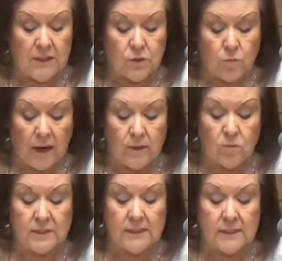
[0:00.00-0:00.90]
This rite
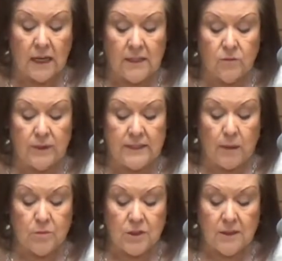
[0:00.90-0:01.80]
was a sign of
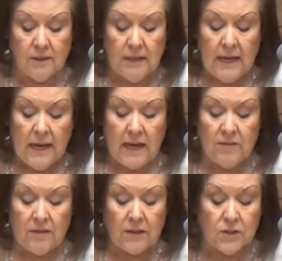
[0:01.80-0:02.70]
redemption,
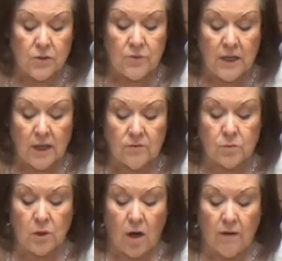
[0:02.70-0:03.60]
and that the two
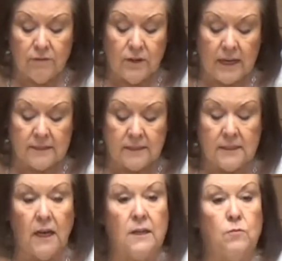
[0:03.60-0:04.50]
doves were offered as a
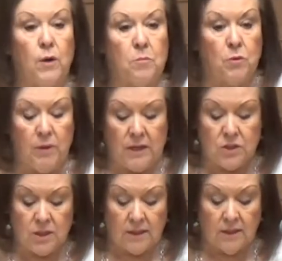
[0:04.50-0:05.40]
sign of
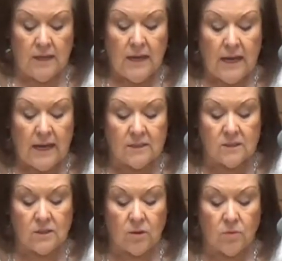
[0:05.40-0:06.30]
reparation. And
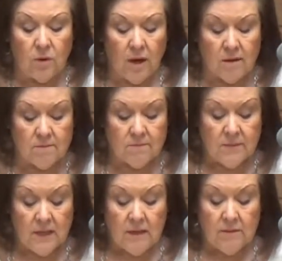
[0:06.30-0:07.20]
so um,
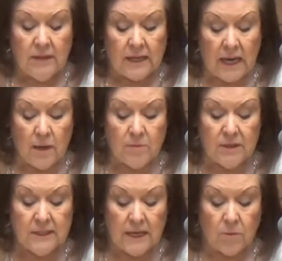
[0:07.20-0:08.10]
they came to
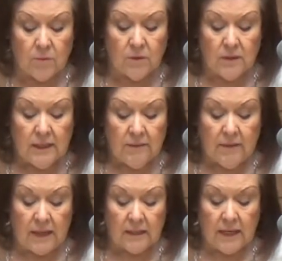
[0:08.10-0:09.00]
the temple,
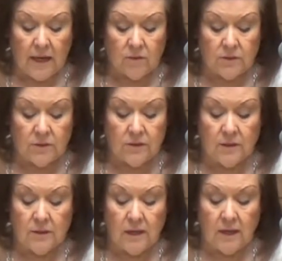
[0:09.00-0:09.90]
they encountered
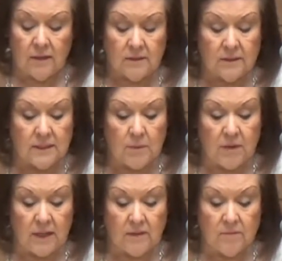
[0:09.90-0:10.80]
uh,
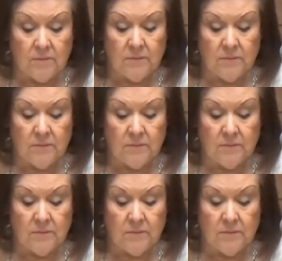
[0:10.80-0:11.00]
Simeon.